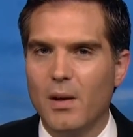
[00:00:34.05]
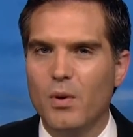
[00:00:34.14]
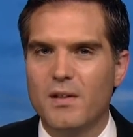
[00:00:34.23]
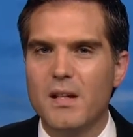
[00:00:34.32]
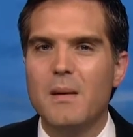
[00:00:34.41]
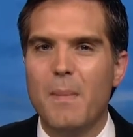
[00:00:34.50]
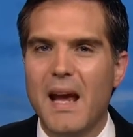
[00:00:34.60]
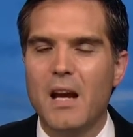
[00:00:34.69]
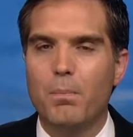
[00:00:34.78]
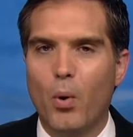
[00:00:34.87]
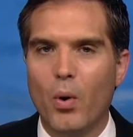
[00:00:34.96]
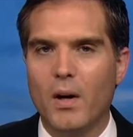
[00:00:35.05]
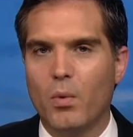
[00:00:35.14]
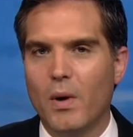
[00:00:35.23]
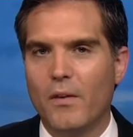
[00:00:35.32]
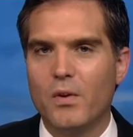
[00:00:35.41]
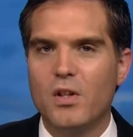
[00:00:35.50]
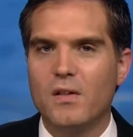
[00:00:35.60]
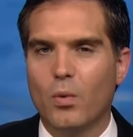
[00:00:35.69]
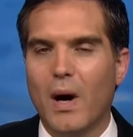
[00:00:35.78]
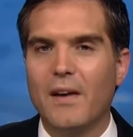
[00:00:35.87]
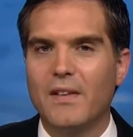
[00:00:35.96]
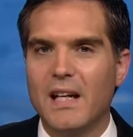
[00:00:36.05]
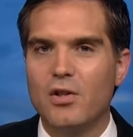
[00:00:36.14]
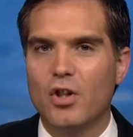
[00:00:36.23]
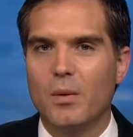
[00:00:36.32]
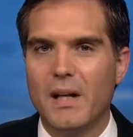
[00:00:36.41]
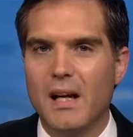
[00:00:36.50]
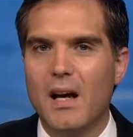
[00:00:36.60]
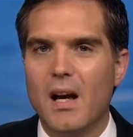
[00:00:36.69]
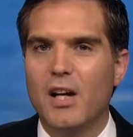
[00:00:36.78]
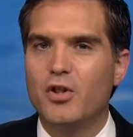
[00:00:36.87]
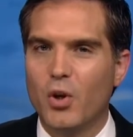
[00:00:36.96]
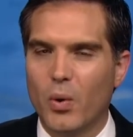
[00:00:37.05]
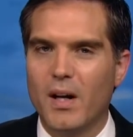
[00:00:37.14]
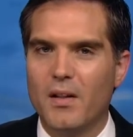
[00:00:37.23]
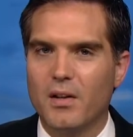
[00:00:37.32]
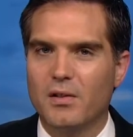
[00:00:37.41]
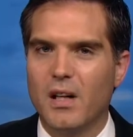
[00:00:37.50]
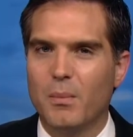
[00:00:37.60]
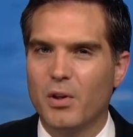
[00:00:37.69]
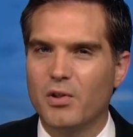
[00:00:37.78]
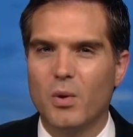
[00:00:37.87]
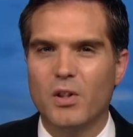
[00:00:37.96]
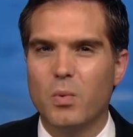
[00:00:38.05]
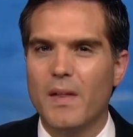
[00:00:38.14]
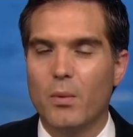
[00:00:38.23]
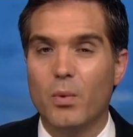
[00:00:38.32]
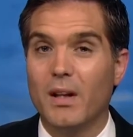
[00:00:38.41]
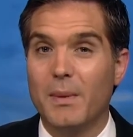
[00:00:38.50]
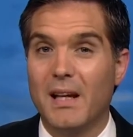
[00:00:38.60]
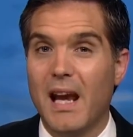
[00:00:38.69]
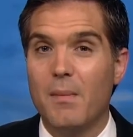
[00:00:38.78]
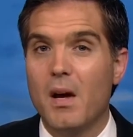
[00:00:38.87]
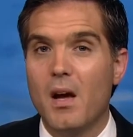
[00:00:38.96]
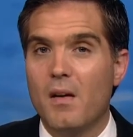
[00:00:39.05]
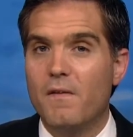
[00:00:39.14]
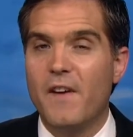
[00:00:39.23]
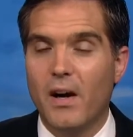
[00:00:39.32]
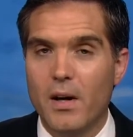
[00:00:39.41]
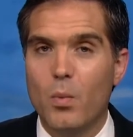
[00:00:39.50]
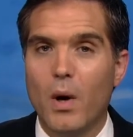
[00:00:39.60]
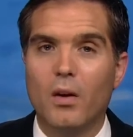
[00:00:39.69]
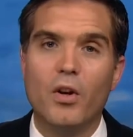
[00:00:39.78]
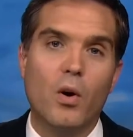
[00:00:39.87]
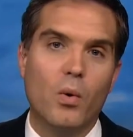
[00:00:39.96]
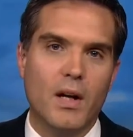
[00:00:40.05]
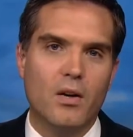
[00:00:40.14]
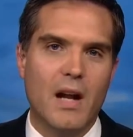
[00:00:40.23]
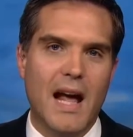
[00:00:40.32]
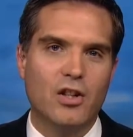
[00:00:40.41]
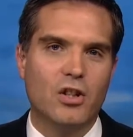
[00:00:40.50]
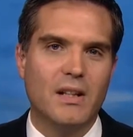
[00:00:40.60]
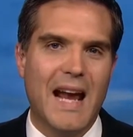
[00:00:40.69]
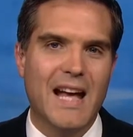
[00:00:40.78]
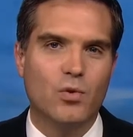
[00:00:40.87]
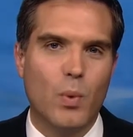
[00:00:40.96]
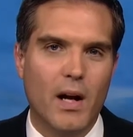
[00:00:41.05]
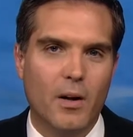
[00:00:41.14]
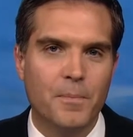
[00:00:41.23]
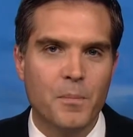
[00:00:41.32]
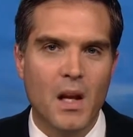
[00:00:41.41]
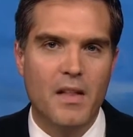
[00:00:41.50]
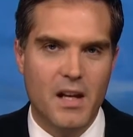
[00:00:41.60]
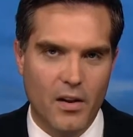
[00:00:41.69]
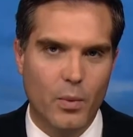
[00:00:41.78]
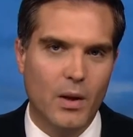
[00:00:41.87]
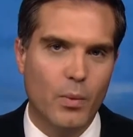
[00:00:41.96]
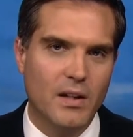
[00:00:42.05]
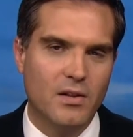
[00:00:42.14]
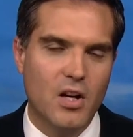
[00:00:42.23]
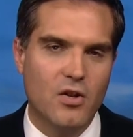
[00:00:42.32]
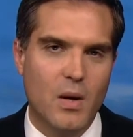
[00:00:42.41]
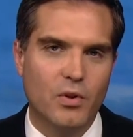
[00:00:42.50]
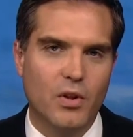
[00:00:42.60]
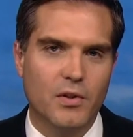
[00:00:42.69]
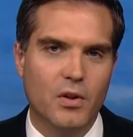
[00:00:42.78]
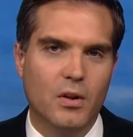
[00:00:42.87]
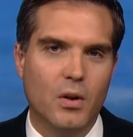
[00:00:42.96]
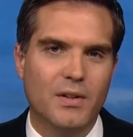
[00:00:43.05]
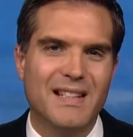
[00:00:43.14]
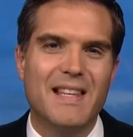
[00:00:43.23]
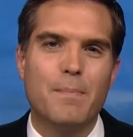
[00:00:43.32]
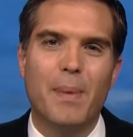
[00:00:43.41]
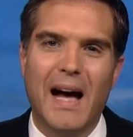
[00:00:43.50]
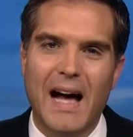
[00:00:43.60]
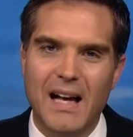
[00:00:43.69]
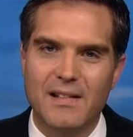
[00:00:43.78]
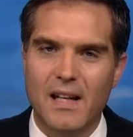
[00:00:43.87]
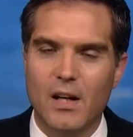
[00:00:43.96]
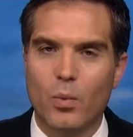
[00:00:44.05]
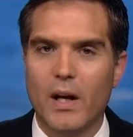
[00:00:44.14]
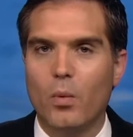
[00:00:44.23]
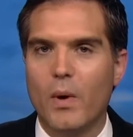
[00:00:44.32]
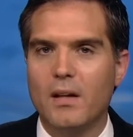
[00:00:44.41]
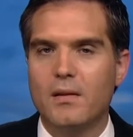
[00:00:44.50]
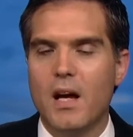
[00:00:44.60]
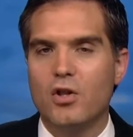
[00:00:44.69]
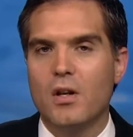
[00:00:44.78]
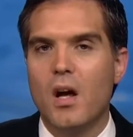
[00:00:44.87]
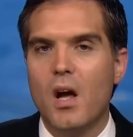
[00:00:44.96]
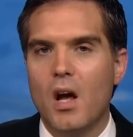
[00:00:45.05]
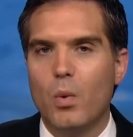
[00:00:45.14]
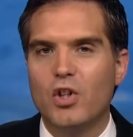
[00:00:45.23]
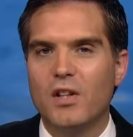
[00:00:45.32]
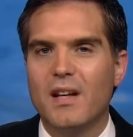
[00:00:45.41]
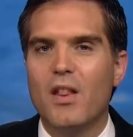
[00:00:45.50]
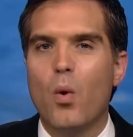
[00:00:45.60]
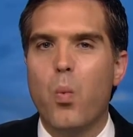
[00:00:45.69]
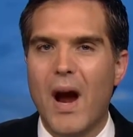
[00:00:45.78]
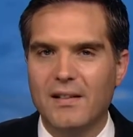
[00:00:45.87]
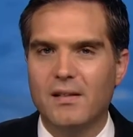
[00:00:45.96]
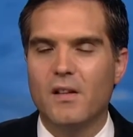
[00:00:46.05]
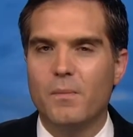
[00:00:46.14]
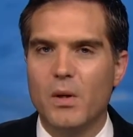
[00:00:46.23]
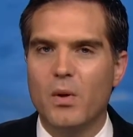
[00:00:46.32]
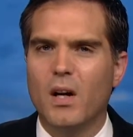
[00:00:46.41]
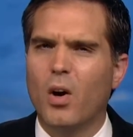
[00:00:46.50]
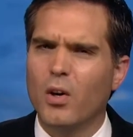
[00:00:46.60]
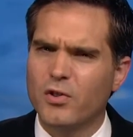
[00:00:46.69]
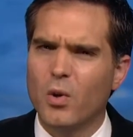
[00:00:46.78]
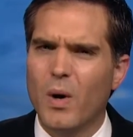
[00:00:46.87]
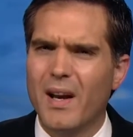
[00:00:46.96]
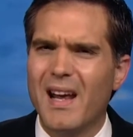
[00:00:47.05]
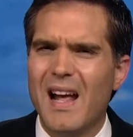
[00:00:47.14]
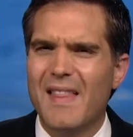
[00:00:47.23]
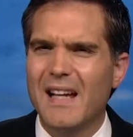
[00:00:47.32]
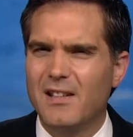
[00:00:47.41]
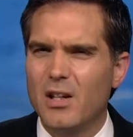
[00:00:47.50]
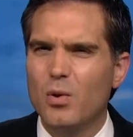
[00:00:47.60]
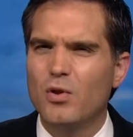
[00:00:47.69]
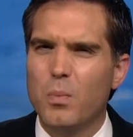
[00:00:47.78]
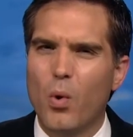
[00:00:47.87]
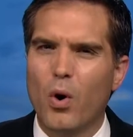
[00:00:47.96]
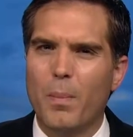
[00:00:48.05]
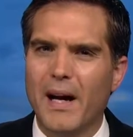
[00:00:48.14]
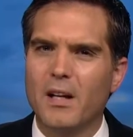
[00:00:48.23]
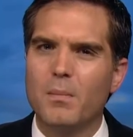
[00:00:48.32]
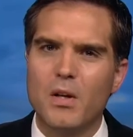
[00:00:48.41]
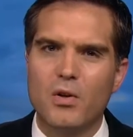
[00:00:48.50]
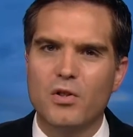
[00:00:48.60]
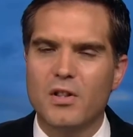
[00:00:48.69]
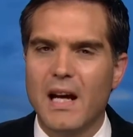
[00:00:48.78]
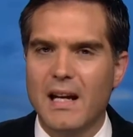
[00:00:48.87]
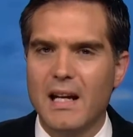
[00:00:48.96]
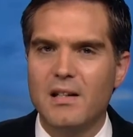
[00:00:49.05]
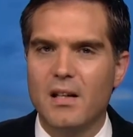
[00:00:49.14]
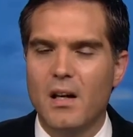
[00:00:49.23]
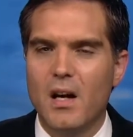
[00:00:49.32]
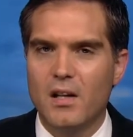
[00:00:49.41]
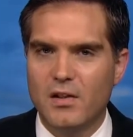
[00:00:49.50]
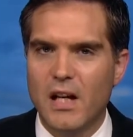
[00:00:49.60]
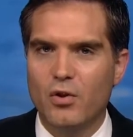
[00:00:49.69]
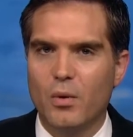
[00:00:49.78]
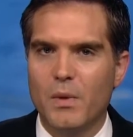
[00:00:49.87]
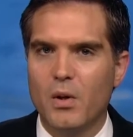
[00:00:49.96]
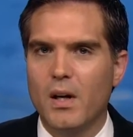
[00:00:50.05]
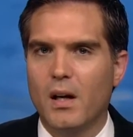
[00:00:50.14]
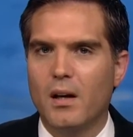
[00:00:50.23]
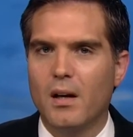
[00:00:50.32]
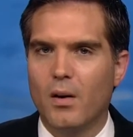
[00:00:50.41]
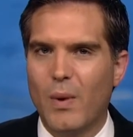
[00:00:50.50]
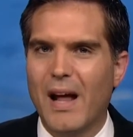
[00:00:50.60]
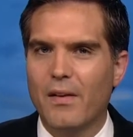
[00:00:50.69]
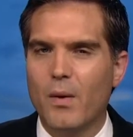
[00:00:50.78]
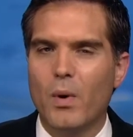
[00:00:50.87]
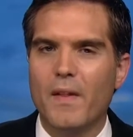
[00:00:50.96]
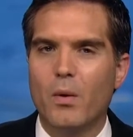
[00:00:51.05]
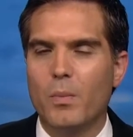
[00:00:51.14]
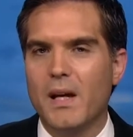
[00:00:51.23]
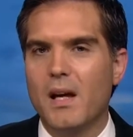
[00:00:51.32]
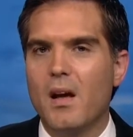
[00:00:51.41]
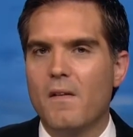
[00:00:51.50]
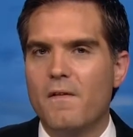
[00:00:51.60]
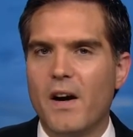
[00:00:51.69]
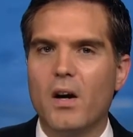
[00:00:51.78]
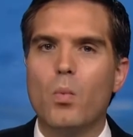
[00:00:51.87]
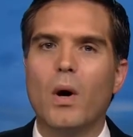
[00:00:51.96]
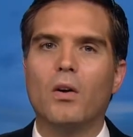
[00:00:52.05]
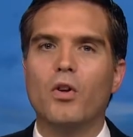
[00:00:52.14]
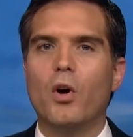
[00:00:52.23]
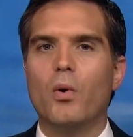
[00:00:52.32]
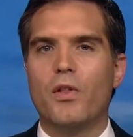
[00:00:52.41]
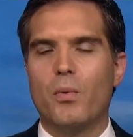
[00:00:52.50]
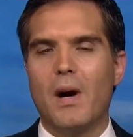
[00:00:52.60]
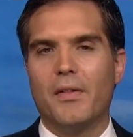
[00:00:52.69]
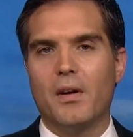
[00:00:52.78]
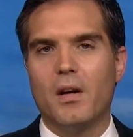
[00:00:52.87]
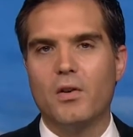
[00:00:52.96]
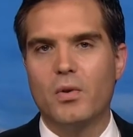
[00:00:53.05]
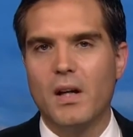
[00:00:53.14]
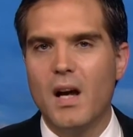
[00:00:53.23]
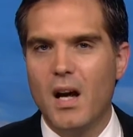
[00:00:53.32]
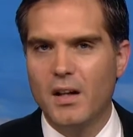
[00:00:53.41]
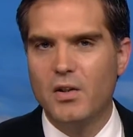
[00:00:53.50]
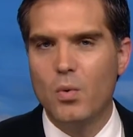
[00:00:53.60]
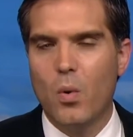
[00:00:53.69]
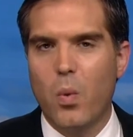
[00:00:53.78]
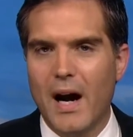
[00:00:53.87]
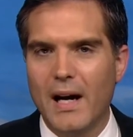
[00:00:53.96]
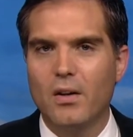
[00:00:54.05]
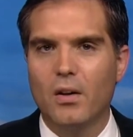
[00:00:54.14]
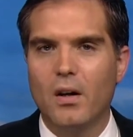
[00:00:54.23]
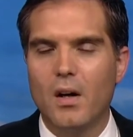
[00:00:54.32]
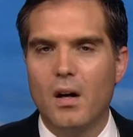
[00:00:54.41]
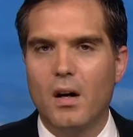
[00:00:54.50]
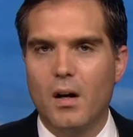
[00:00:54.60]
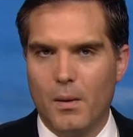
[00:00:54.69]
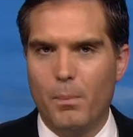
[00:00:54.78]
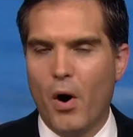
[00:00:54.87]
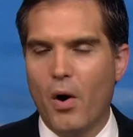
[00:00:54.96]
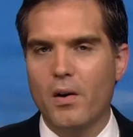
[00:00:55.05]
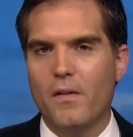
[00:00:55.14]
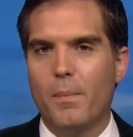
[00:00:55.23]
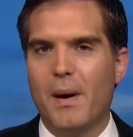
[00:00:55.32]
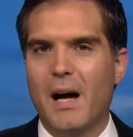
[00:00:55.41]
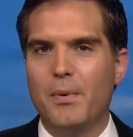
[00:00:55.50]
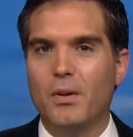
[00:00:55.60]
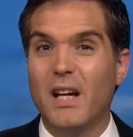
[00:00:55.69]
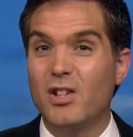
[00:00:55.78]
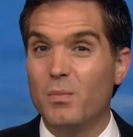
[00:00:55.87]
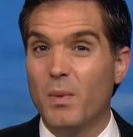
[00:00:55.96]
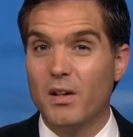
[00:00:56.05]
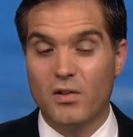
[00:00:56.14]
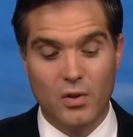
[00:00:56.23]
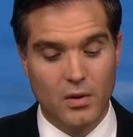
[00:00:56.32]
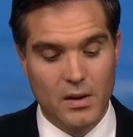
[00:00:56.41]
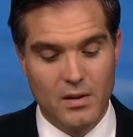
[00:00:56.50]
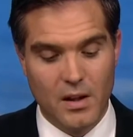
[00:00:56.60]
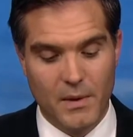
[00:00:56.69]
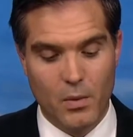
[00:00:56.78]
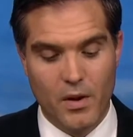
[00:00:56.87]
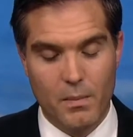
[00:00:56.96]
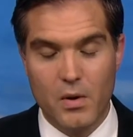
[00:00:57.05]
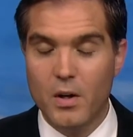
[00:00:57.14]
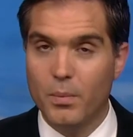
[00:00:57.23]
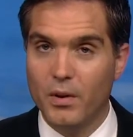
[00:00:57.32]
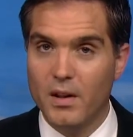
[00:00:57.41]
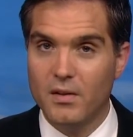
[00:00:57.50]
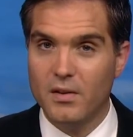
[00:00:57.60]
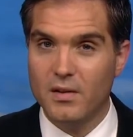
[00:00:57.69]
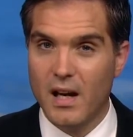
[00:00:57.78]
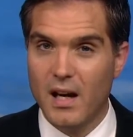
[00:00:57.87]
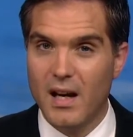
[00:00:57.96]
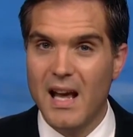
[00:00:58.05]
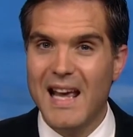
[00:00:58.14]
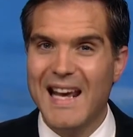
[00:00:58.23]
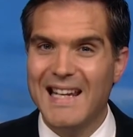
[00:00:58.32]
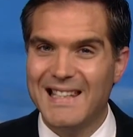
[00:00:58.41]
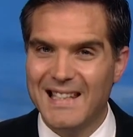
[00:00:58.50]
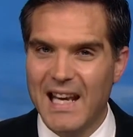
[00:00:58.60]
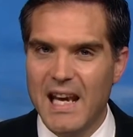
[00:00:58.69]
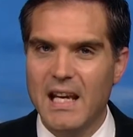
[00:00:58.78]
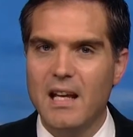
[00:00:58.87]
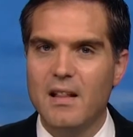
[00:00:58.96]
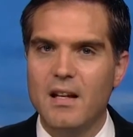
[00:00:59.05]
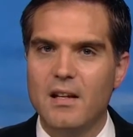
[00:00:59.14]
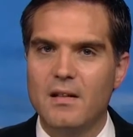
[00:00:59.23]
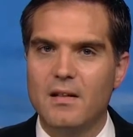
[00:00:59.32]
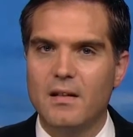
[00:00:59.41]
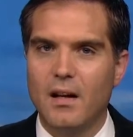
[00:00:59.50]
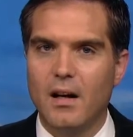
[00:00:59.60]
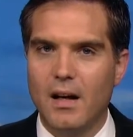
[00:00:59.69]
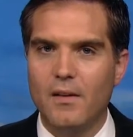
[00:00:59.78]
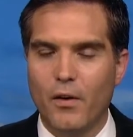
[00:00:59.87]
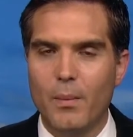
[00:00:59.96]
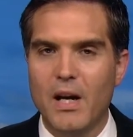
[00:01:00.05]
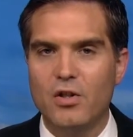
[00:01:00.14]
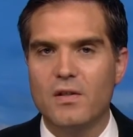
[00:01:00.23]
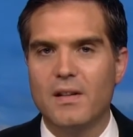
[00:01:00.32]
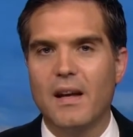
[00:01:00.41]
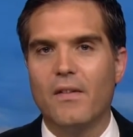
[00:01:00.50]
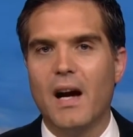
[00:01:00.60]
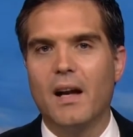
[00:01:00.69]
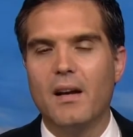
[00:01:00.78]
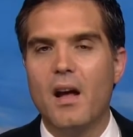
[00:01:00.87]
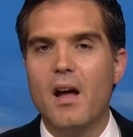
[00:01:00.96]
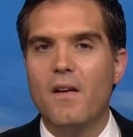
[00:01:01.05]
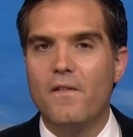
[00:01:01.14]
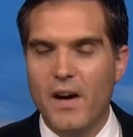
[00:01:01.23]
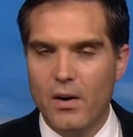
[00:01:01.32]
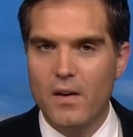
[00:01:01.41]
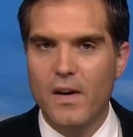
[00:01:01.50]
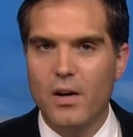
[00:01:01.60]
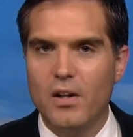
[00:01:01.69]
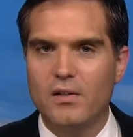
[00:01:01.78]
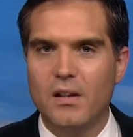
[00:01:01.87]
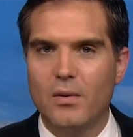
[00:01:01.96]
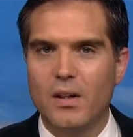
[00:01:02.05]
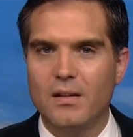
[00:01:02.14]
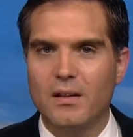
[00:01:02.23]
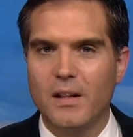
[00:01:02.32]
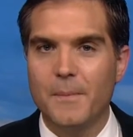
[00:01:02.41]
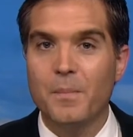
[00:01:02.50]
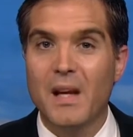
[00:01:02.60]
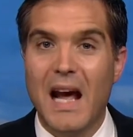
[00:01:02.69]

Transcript: It was the main point where refugees arrived in Germany uh, during the summer. So it's one that really became very well known internationally as well. The other railway station that was also closed is the Pasing railway station, which is in the west of Munich, also one that's used more by commuters to get into central Munich uh, rather than one that would be very well known throughout the country uh, to a wider uh, part of the population. But it's certainly something where the Munich police is saying it's taking these information uh, that they've gotten very, very seriously.